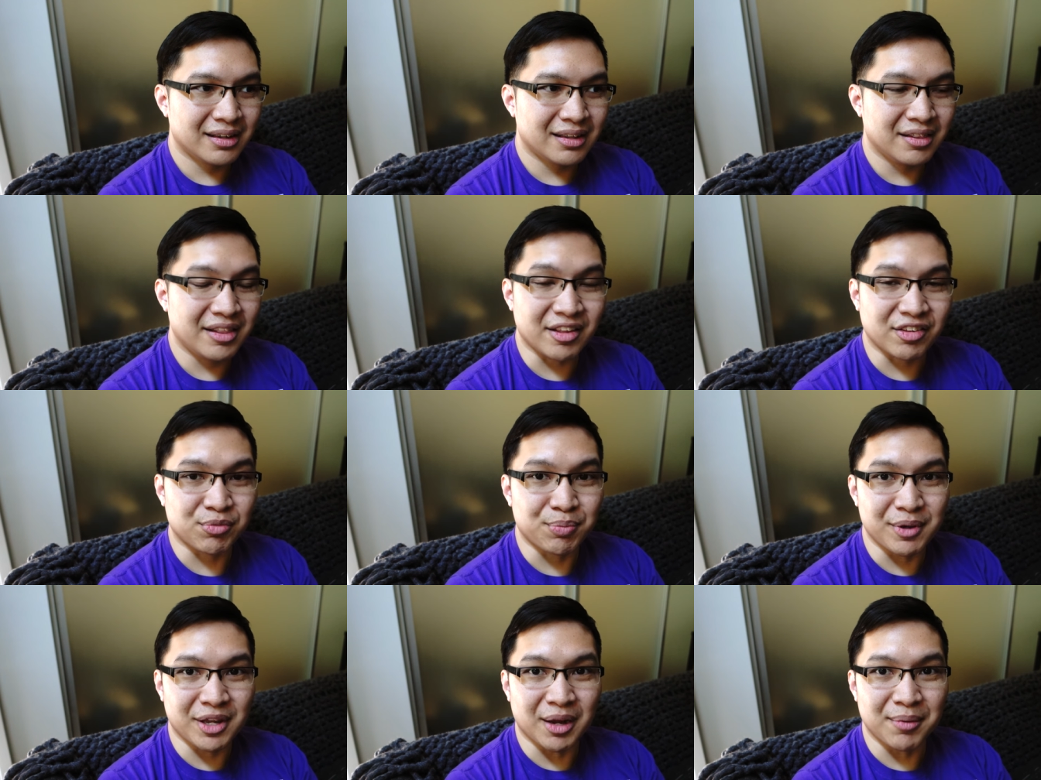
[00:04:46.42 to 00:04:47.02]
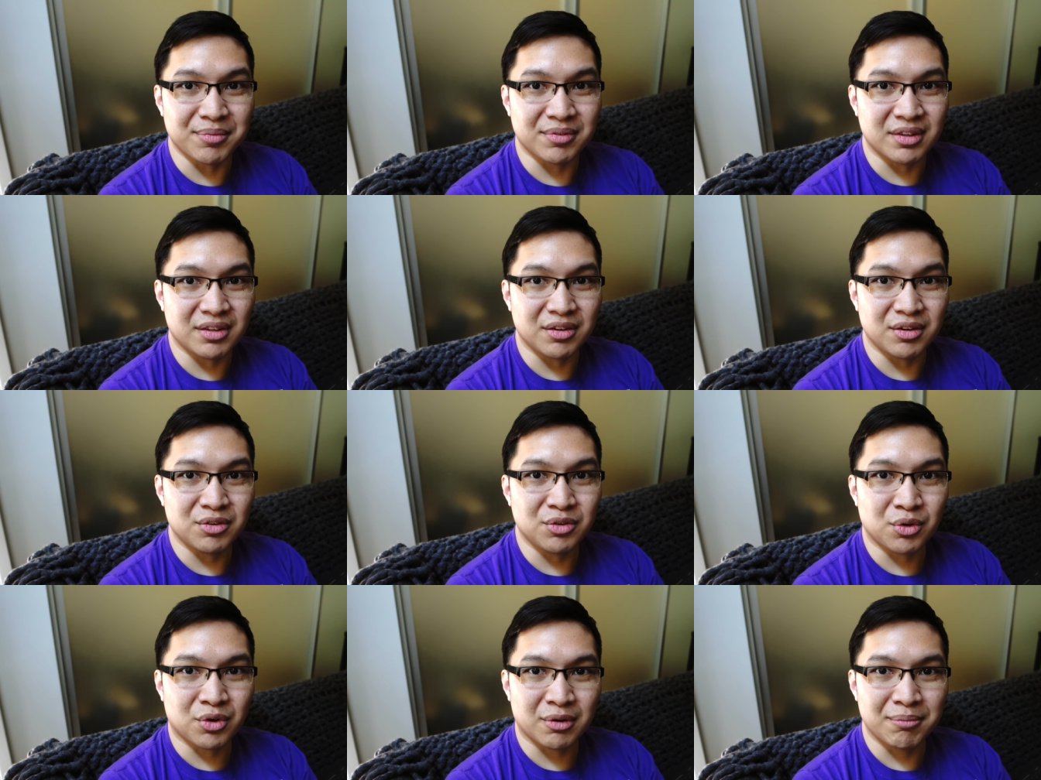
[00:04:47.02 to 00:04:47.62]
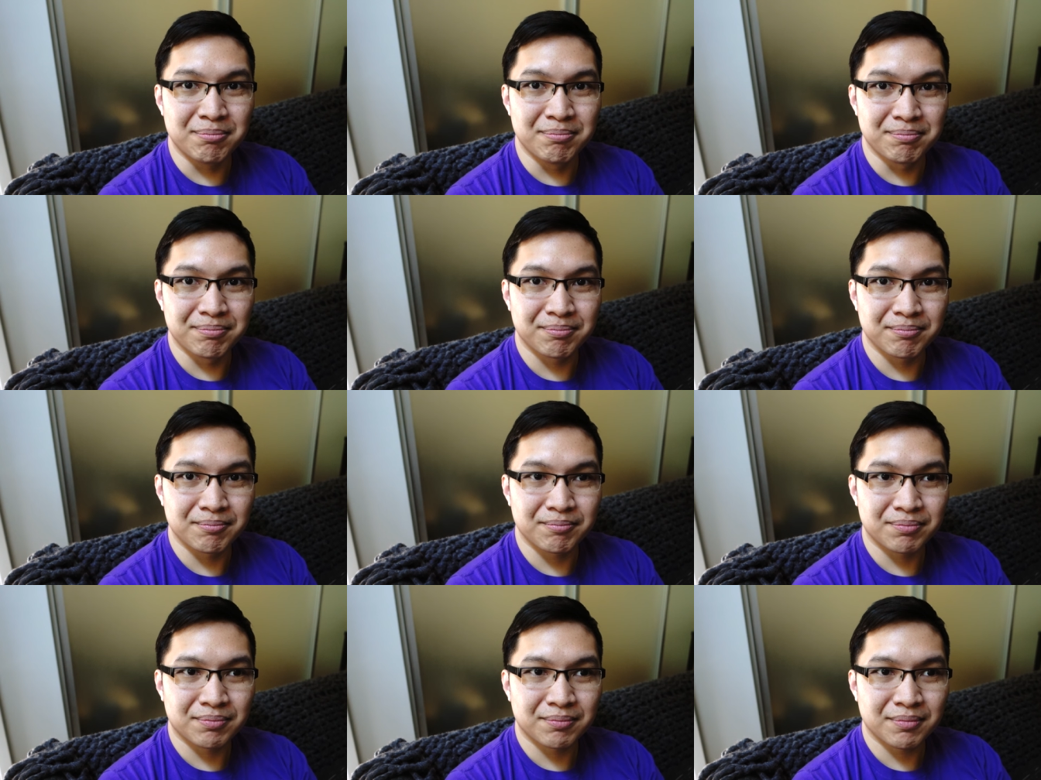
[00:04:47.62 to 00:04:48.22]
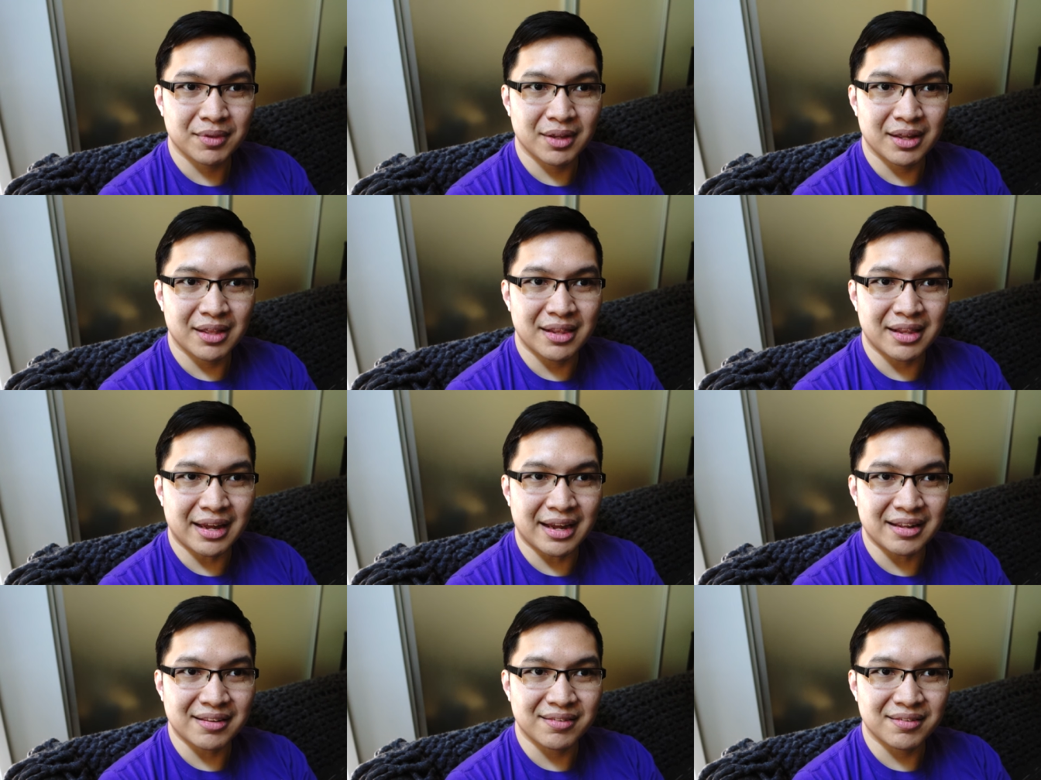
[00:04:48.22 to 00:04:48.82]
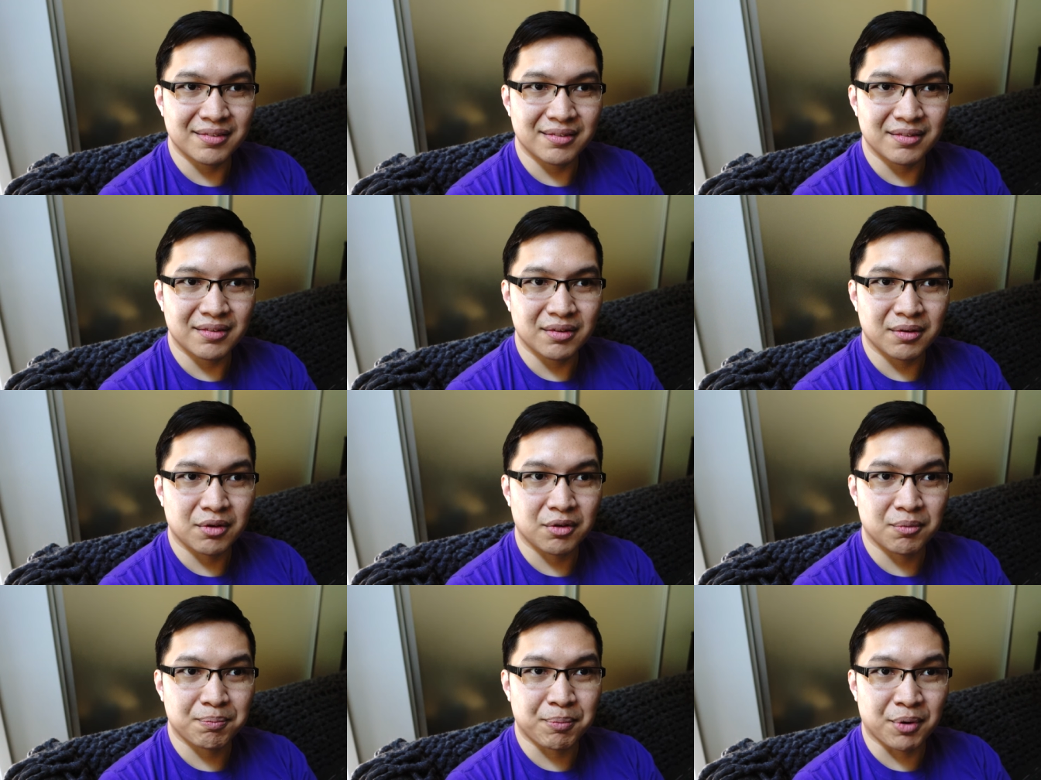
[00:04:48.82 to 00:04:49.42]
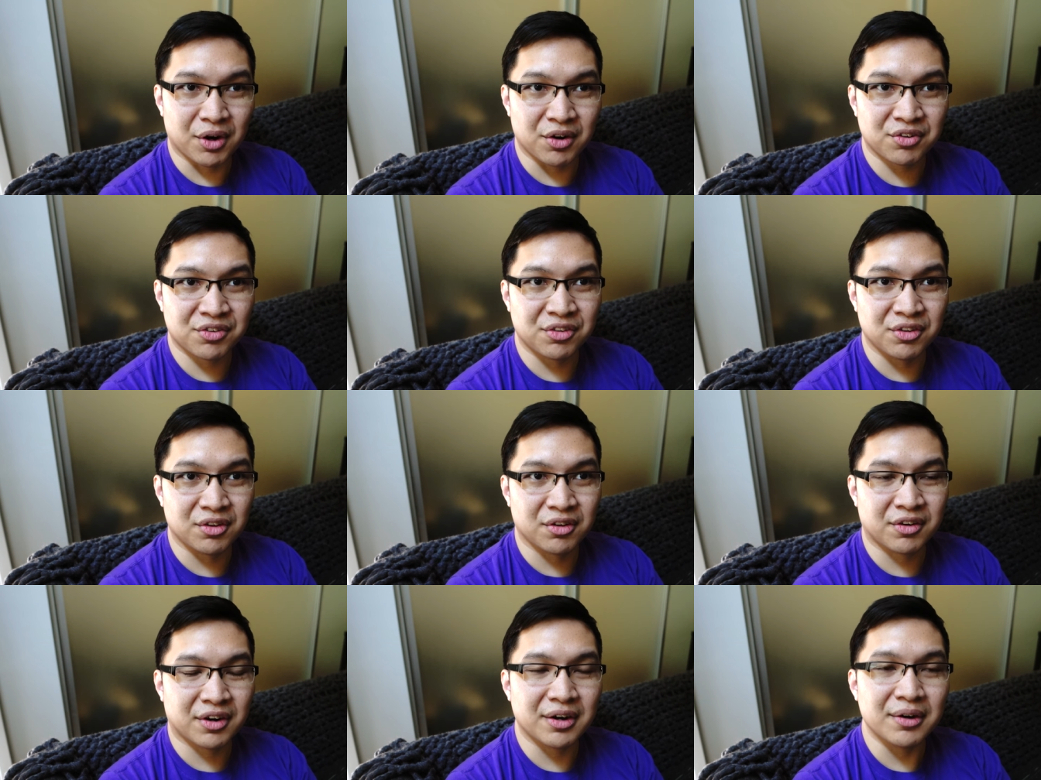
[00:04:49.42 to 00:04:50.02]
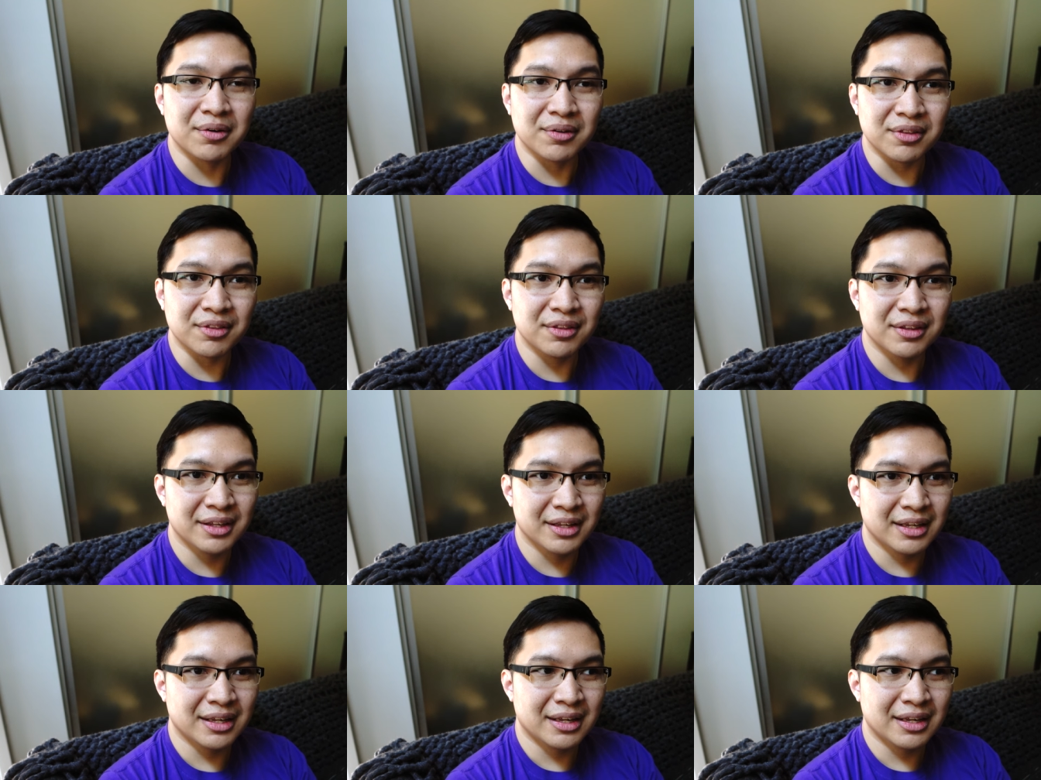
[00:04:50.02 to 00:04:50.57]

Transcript: this becomes the new norm. That personal growth,